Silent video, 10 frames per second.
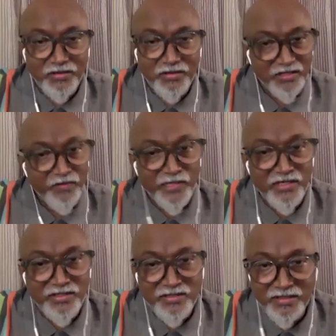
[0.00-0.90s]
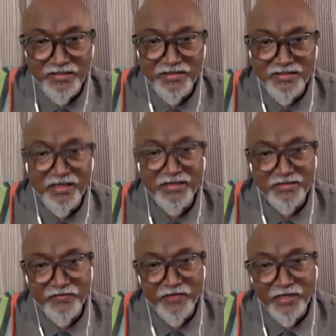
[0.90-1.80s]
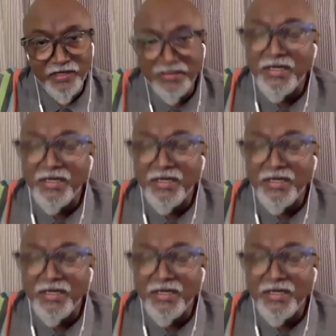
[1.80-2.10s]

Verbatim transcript: Chief Minister's Disaster Fund.